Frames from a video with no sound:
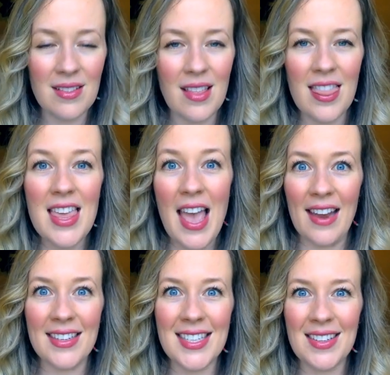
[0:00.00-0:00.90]
the
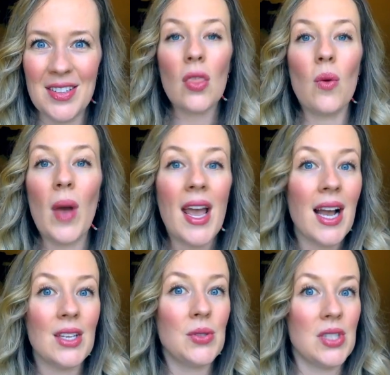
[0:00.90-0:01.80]
end. The way
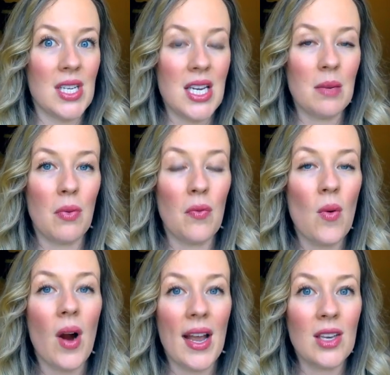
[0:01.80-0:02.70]
I used to eat
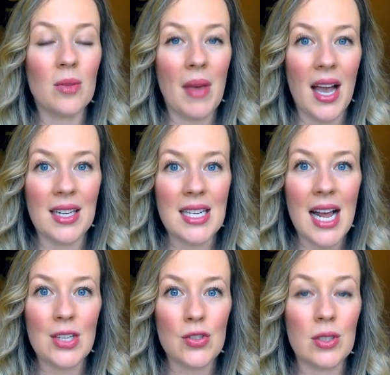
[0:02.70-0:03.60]
before I healed my acne
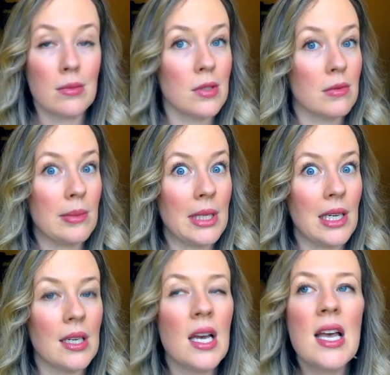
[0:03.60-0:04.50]
naturally was real
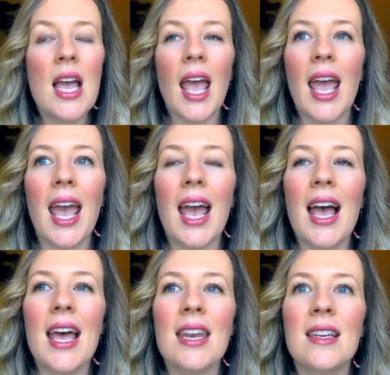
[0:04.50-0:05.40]
bad.
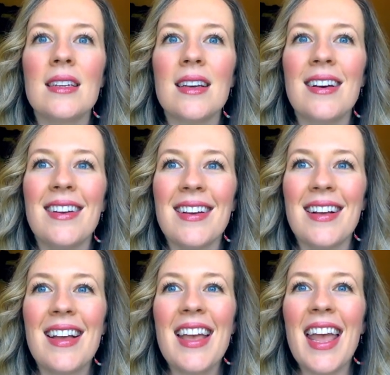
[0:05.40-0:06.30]
And
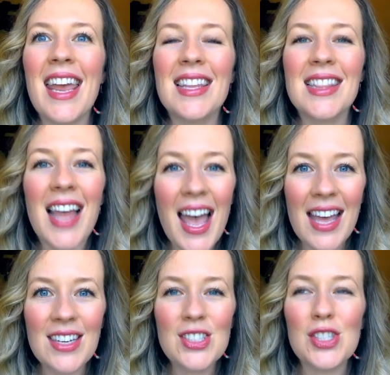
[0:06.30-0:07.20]
it
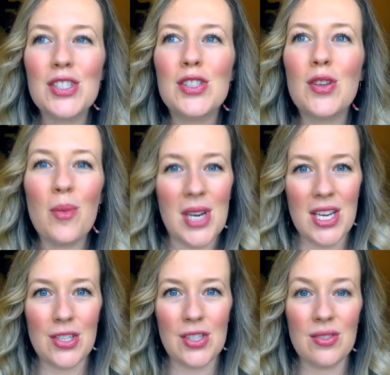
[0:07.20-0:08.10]
led to so
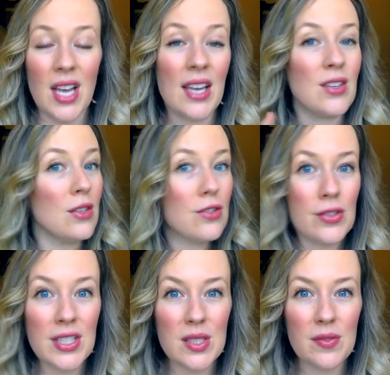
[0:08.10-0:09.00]
many issues. I had nutrient